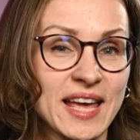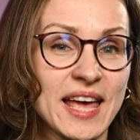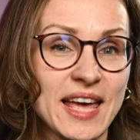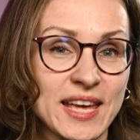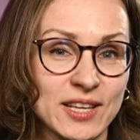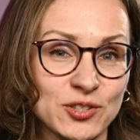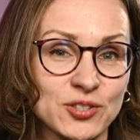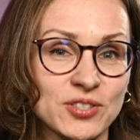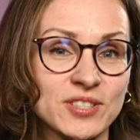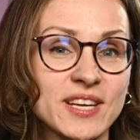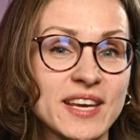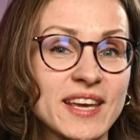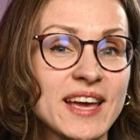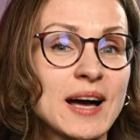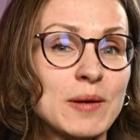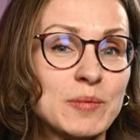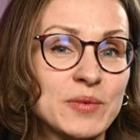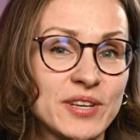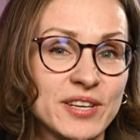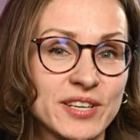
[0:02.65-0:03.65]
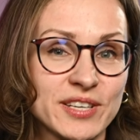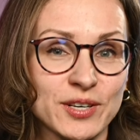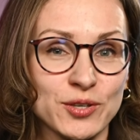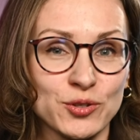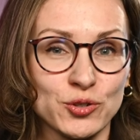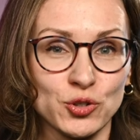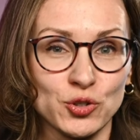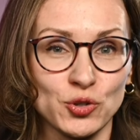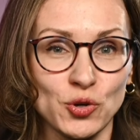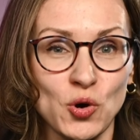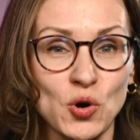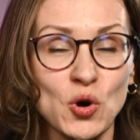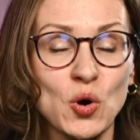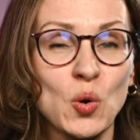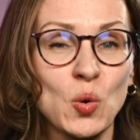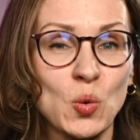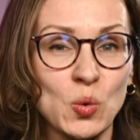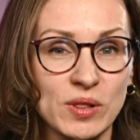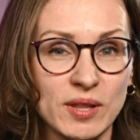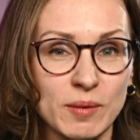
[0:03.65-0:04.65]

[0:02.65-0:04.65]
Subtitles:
and today I'm here to talk all